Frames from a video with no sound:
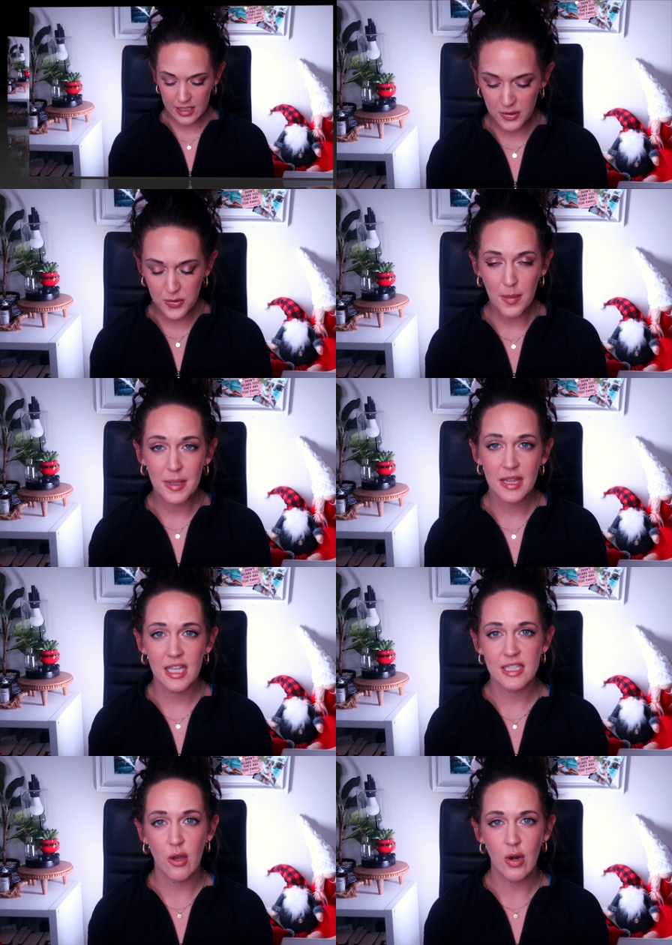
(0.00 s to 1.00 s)
I was swapping
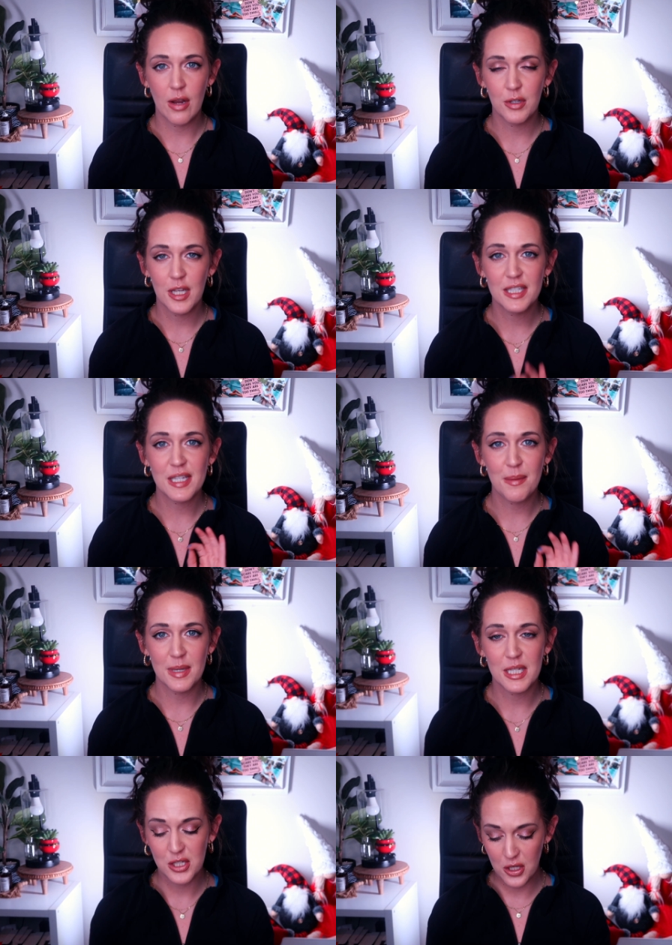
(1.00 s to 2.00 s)
things out, I realized I
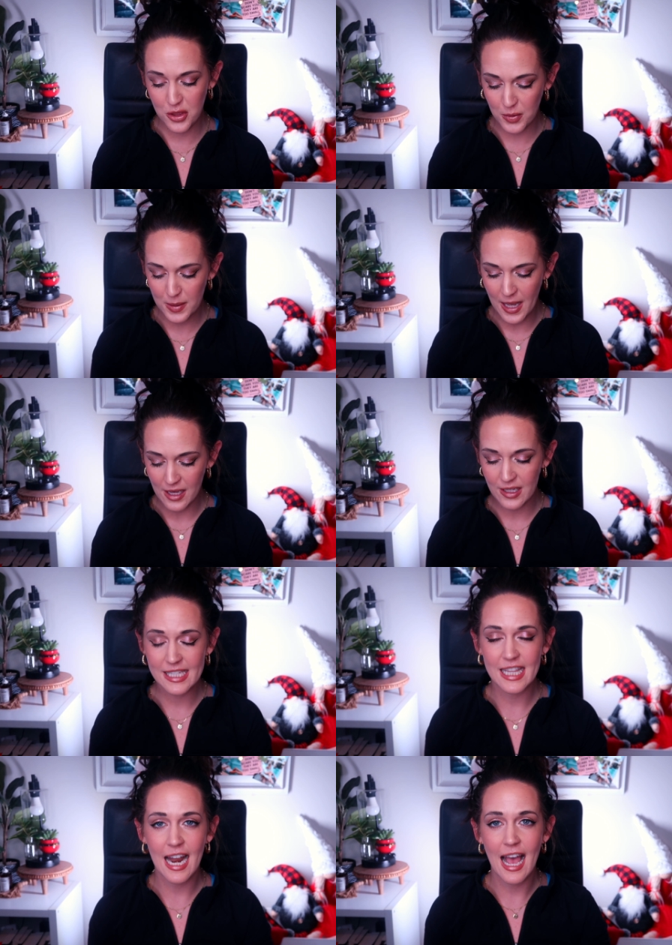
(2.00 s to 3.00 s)
missed three
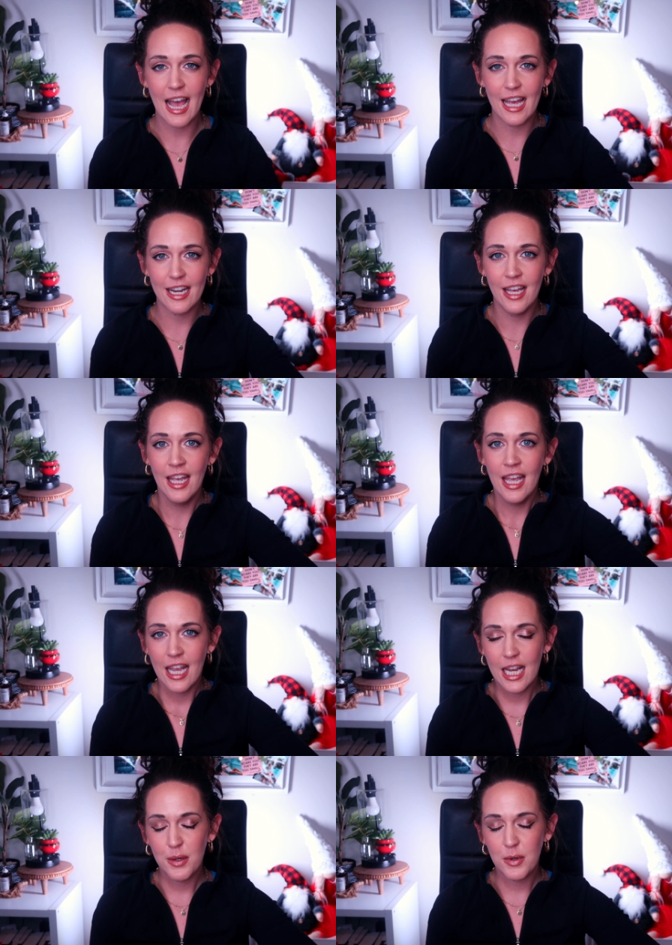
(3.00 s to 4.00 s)
palettes that had
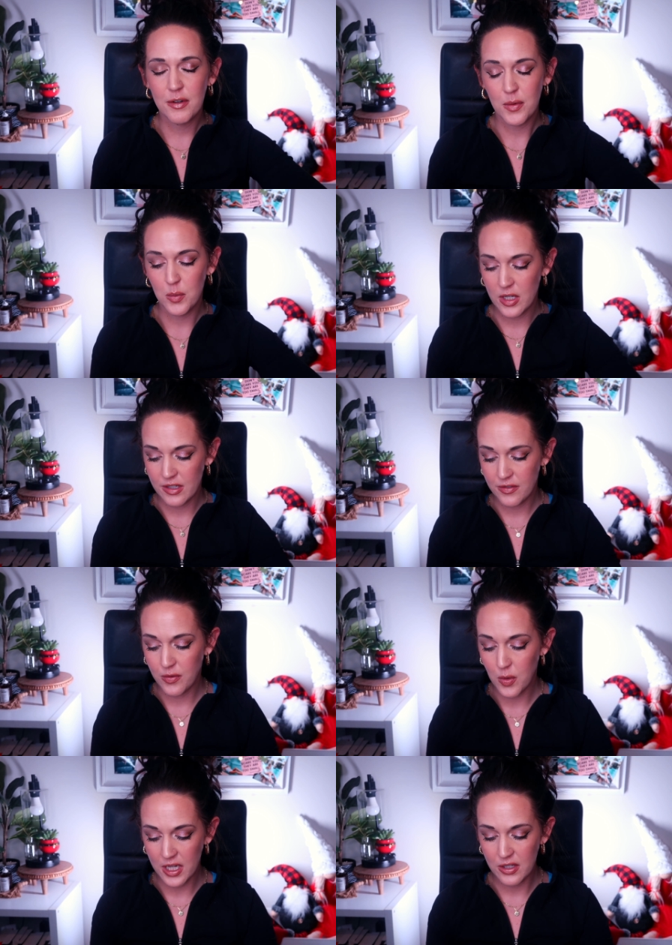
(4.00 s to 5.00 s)
anywhere from one to
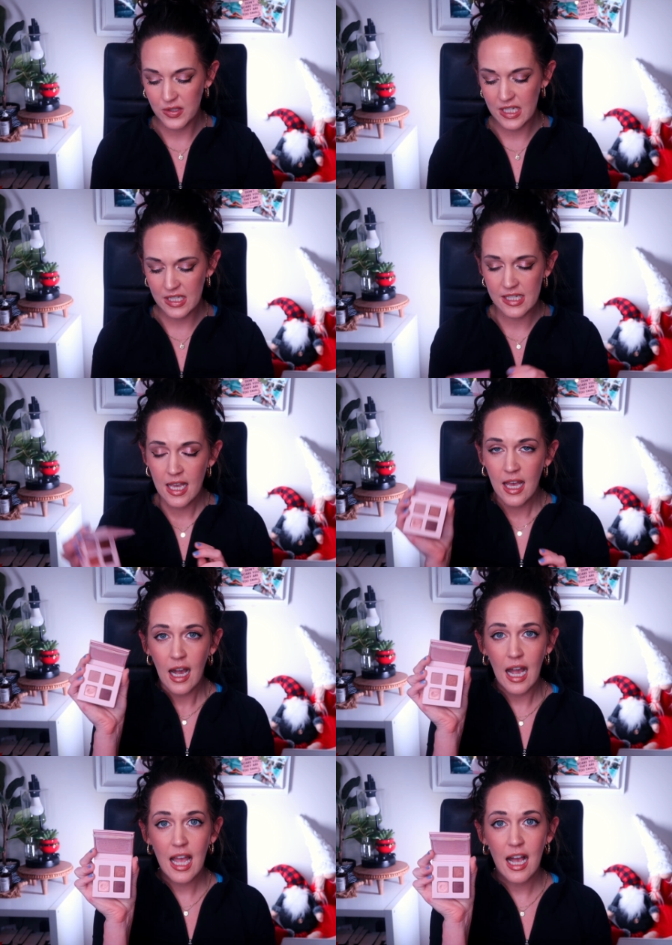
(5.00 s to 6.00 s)
four uses.
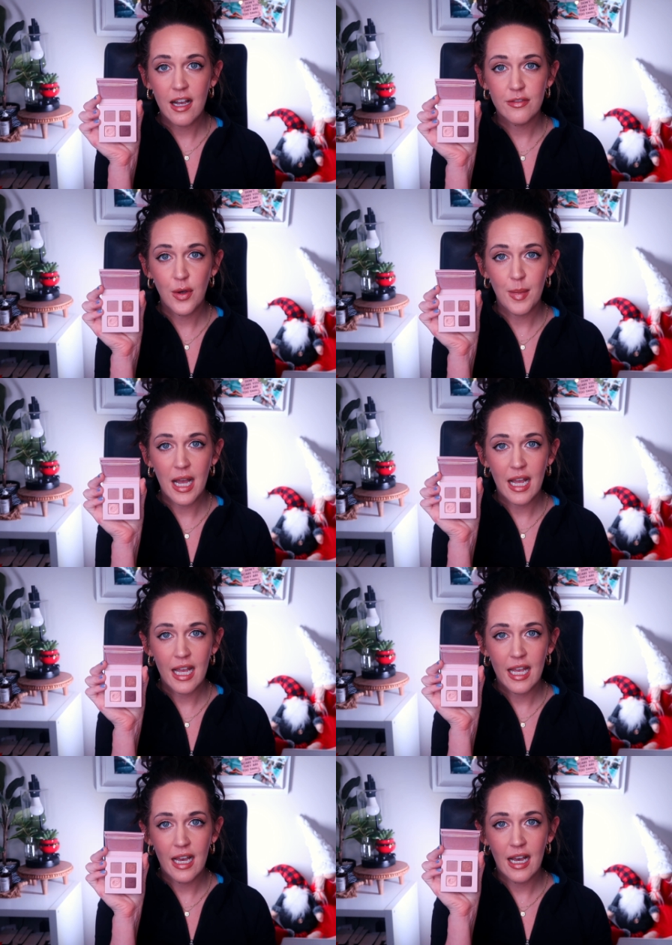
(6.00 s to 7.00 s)
I have
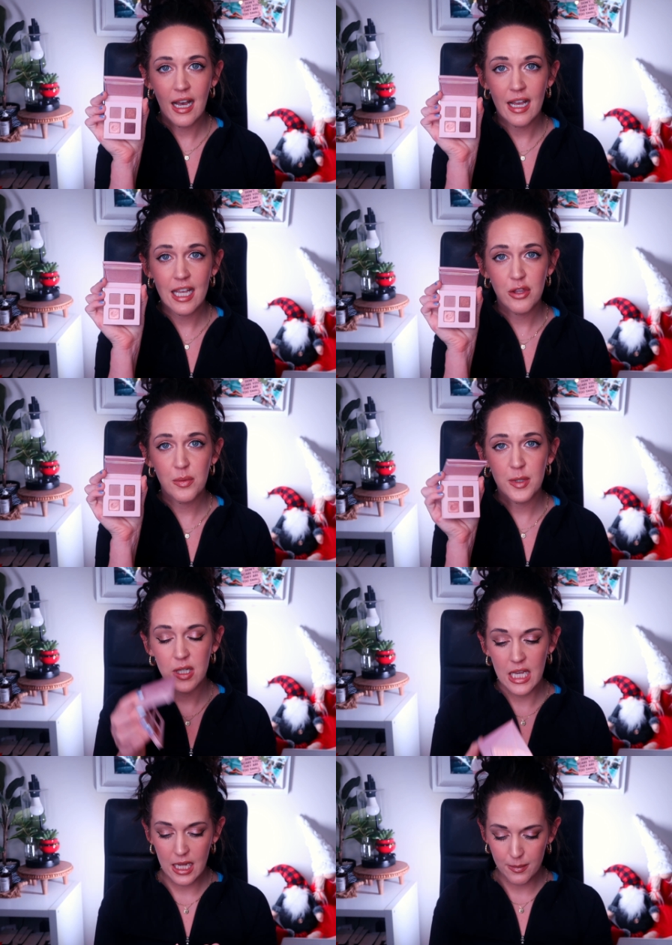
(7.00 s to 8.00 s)
my uh, Aether
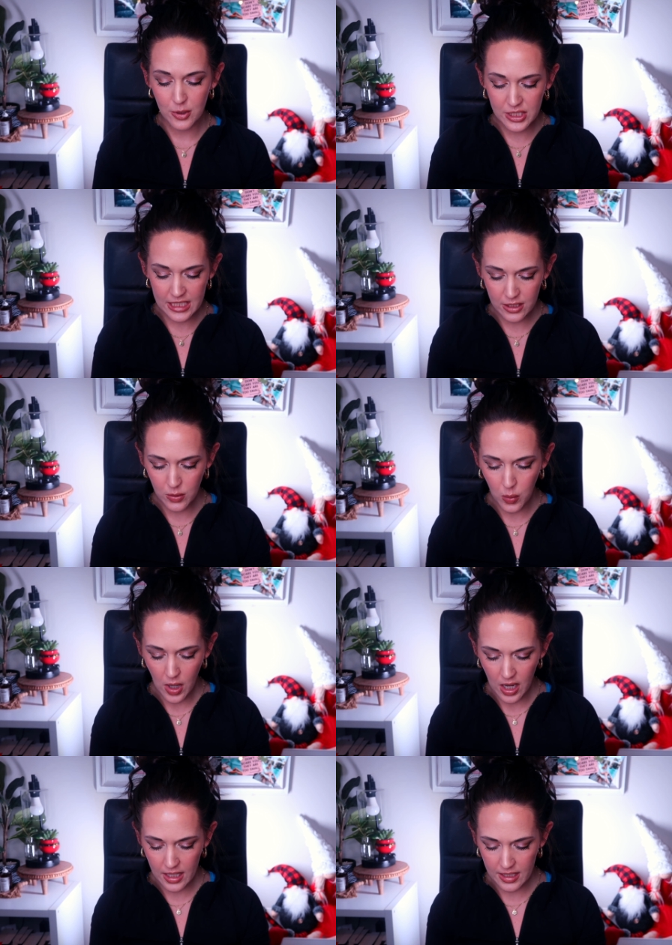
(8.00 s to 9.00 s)
Beauty Amortine
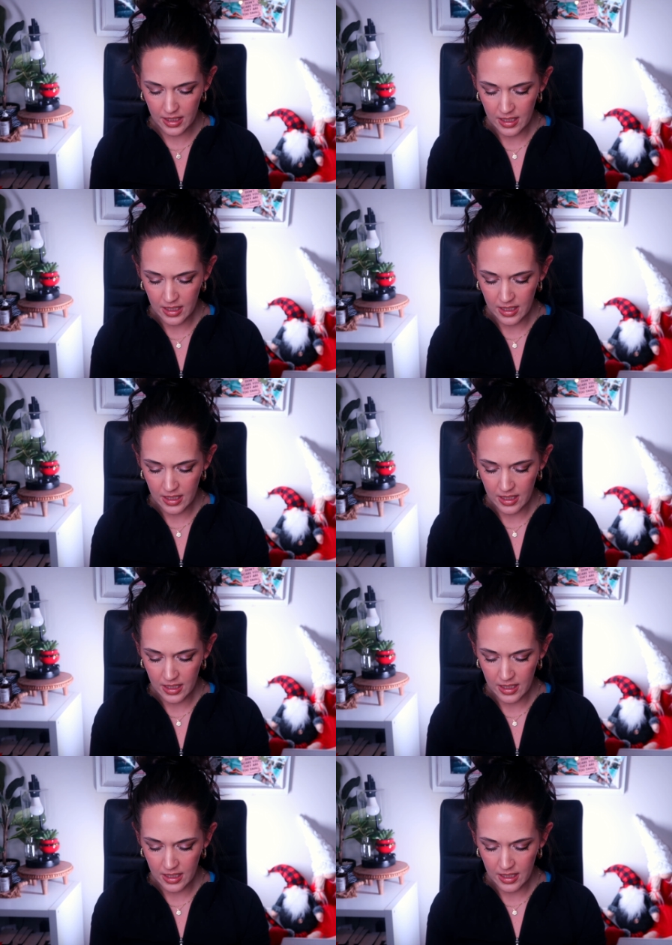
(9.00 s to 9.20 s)
Quad.